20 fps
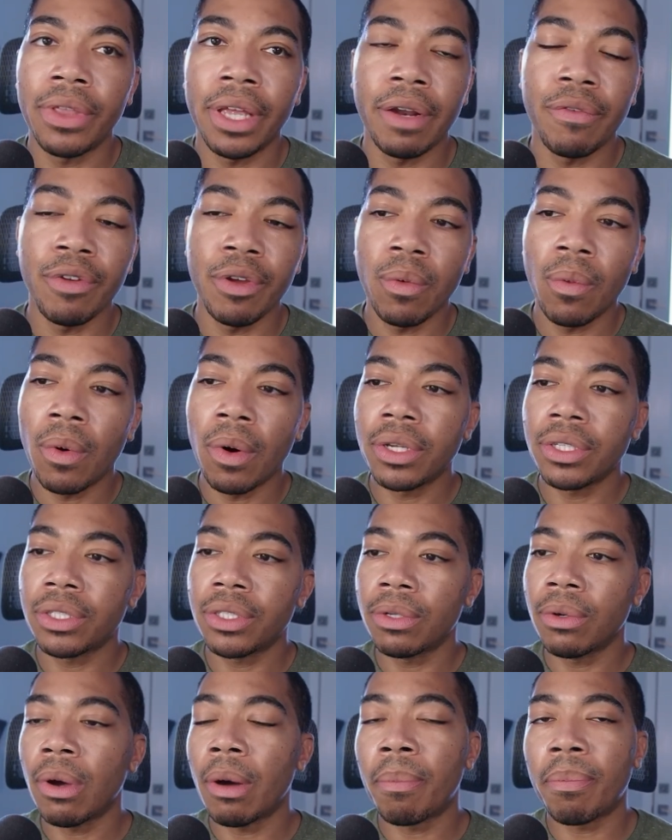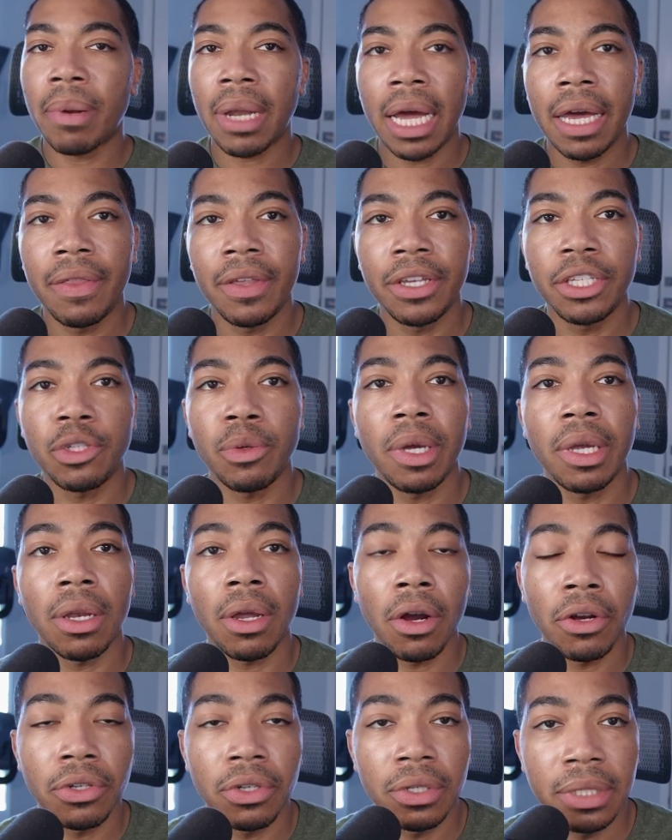that if we want to apply this to a
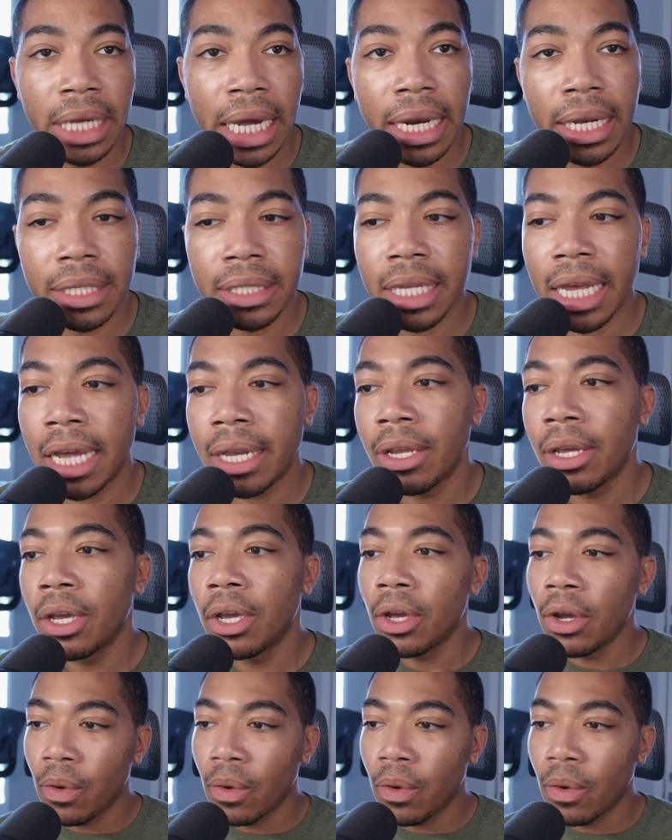larger data set,